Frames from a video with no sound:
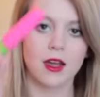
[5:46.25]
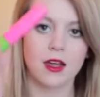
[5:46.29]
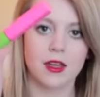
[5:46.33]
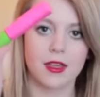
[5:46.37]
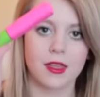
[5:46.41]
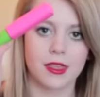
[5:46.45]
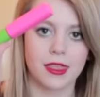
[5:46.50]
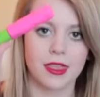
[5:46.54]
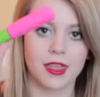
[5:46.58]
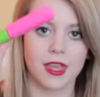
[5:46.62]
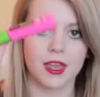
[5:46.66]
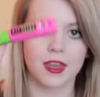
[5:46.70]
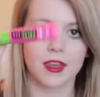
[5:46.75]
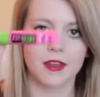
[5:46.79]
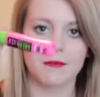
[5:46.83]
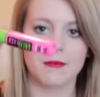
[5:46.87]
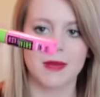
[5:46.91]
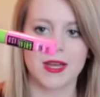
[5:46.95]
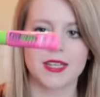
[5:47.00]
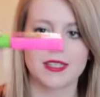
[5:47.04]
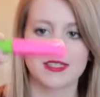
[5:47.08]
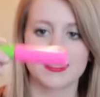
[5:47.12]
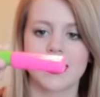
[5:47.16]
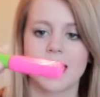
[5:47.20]
a thing of
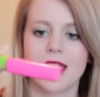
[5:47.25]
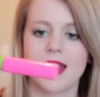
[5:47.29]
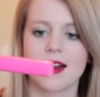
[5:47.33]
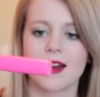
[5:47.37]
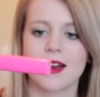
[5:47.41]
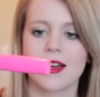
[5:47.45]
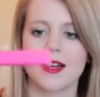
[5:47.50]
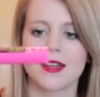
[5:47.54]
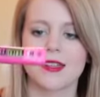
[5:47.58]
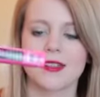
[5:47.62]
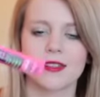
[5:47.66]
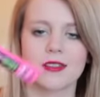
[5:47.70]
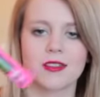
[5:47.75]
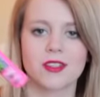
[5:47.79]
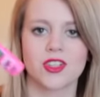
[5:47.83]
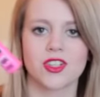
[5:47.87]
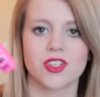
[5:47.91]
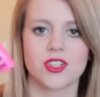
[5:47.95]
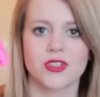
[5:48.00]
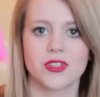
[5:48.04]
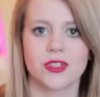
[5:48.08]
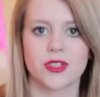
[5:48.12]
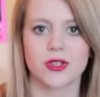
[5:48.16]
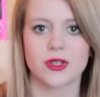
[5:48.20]
mascara, and this is
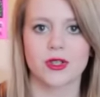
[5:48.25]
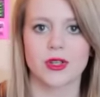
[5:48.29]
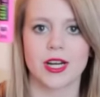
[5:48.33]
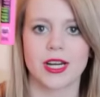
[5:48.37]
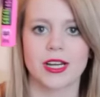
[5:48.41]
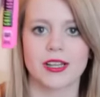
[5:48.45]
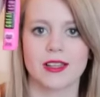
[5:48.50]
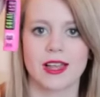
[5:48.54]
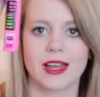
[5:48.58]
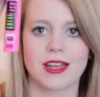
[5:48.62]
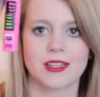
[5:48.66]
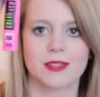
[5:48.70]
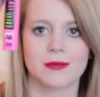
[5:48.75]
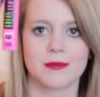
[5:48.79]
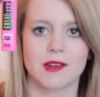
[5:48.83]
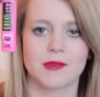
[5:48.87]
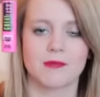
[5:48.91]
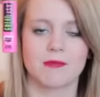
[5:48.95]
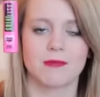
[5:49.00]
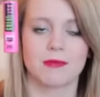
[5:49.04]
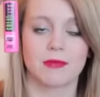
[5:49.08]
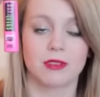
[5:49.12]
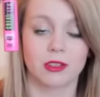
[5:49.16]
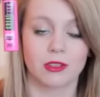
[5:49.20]
just the Great
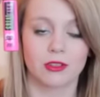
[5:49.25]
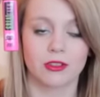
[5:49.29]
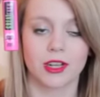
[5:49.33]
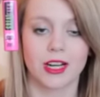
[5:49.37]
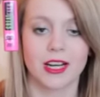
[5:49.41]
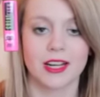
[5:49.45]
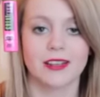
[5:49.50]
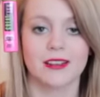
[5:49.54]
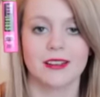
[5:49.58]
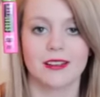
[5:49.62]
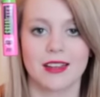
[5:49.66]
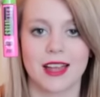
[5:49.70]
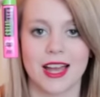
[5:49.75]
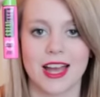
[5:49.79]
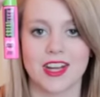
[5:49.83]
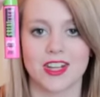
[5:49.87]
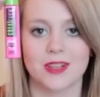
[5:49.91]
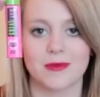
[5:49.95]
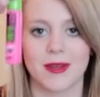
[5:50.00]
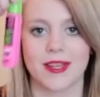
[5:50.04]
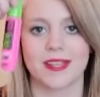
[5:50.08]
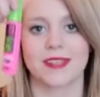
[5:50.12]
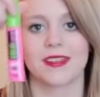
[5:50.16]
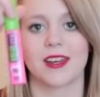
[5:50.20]

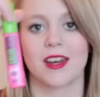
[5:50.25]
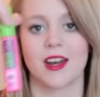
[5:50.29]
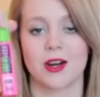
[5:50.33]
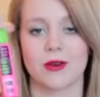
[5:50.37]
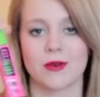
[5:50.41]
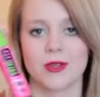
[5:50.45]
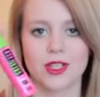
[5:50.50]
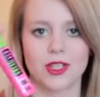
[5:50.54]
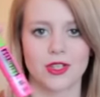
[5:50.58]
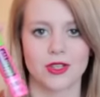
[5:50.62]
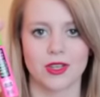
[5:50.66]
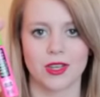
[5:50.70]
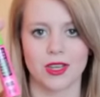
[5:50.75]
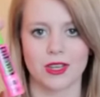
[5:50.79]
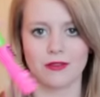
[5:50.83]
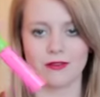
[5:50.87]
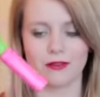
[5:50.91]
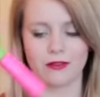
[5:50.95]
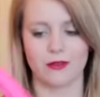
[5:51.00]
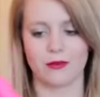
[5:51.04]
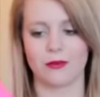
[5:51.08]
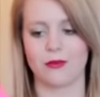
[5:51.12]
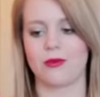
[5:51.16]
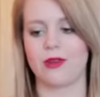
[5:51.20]
Lash Mascara, which you can get
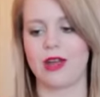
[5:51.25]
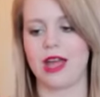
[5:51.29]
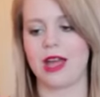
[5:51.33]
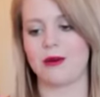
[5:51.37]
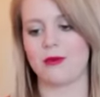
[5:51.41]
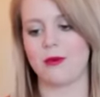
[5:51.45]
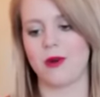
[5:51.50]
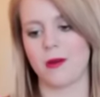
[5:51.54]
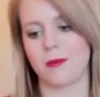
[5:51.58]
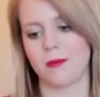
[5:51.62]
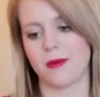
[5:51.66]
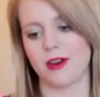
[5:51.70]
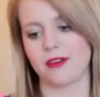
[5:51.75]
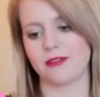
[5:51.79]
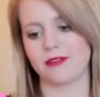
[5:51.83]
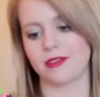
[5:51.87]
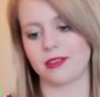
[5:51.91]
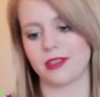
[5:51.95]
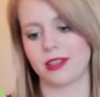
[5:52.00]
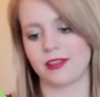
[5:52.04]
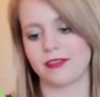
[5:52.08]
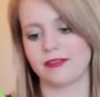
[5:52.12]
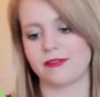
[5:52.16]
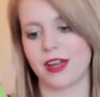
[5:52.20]
at Walmart
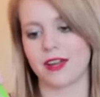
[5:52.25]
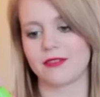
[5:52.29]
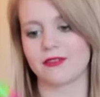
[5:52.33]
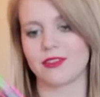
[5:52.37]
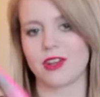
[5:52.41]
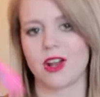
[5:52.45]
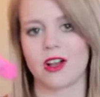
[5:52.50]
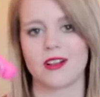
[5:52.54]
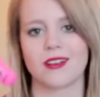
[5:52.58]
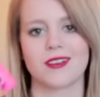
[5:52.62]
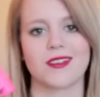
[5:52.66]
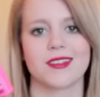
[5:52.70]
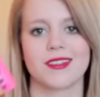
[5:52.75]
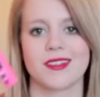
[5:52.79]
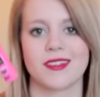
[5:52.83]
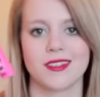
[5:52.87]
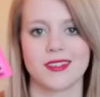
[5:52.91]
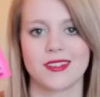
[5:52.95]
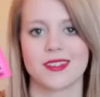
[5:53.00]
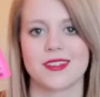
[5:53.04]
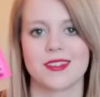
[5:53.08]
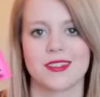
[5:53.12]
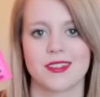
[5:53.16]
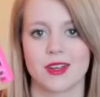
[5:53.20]
for like $5, and
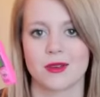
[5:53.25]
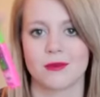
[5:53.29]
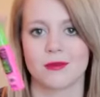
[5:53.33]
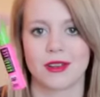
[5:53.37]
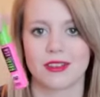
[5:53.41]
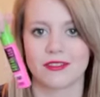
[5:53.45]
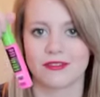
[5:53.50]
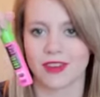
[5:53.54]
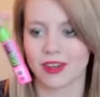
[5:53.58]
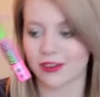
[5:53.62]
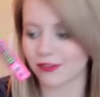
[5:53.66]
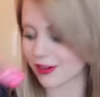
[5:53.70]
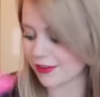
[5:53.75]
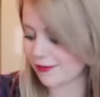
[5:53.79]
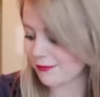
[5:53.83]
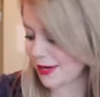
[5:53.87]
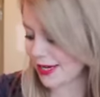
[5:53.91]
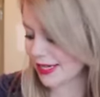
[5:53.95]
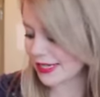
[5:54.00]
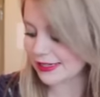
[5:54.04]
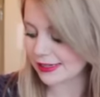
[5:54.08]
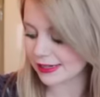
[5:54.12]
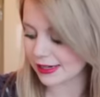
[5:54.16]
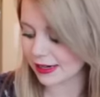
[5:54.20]
this is still my favorite
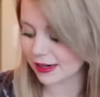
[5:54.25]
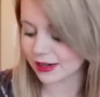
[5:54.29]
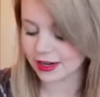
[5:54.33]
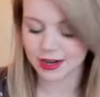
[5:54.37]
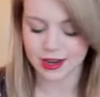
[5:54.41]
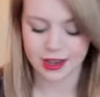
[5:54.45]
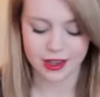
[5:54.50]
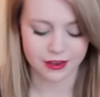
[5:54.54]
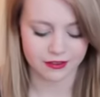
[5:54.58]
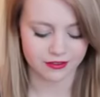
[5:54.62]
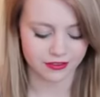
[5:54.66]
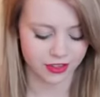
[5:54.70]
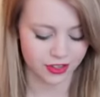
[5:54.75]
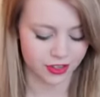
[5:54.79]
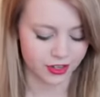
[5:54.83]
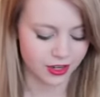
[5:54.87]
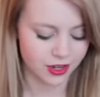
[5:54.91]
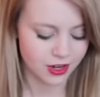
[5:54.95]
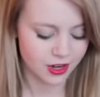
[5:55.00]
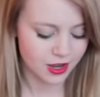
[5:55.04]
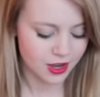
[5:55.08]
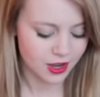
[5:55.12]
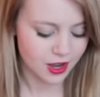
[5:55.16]
mascara ever.